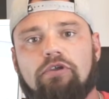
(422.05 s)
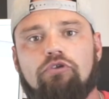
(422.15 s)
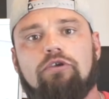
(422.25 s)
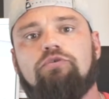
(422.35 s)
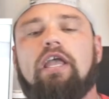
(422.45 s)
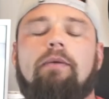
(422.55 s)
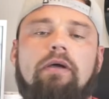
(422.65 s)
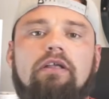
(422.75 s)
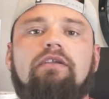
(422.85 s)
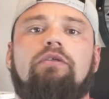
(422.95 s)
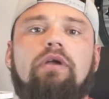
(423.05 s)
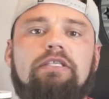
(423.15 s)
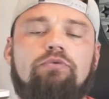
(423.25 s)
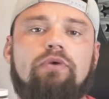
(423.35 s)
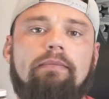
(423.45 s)
to our YouTube channel by clicking on the
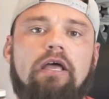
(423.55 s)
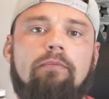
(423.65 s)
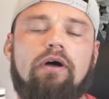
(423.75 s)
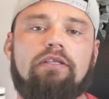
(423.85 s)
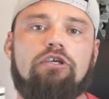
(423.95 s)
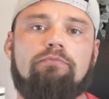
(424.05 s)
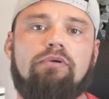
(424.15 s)
red subscribe now button here